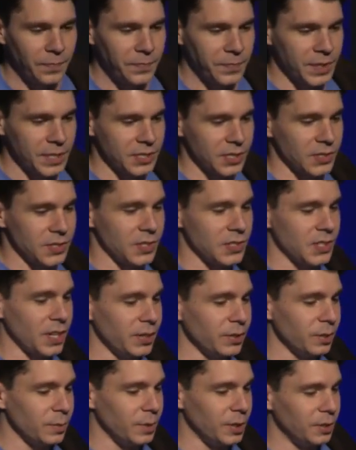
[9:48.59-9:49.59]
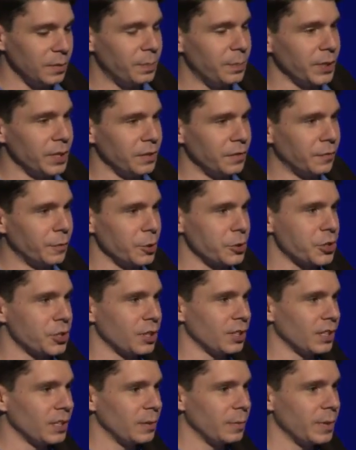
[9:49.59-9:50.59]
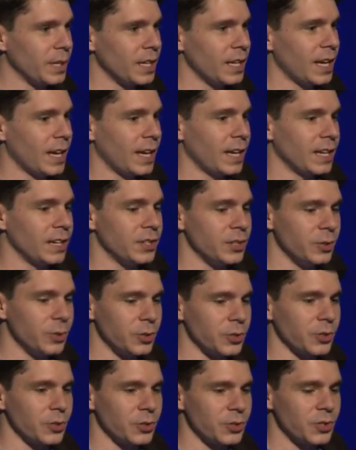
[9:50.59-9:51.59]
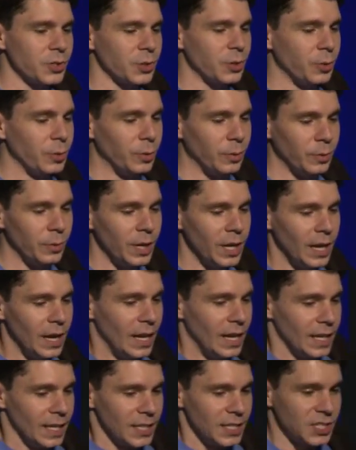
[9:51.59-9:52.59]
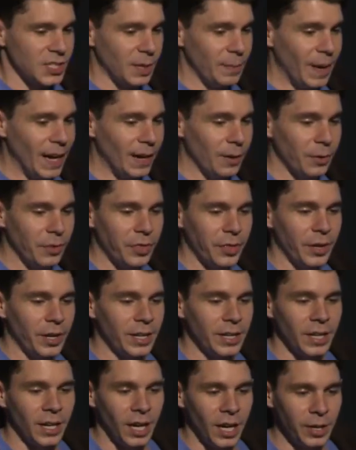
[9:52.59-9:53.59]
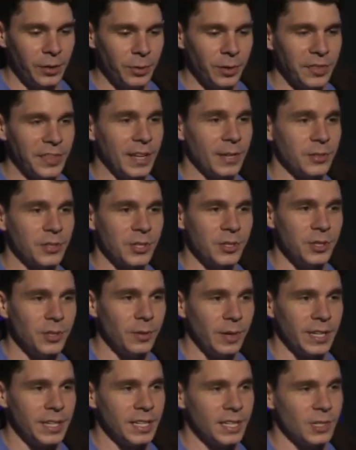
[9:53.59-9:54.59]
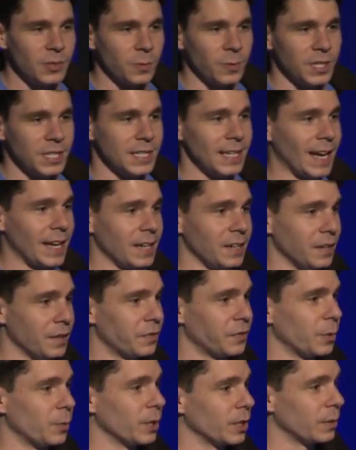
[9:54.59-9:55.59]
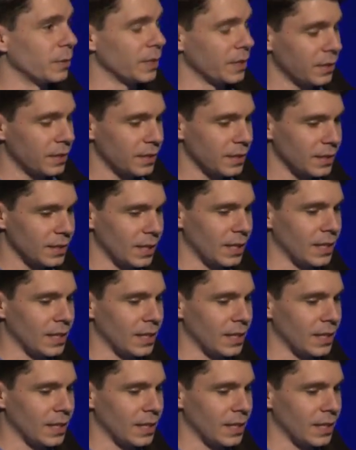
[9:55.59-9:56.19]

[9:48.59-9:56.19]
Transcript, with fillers: This is desirable, but unfortunately, we had users who somehow thought 100,000 UIDs was not enough to work with.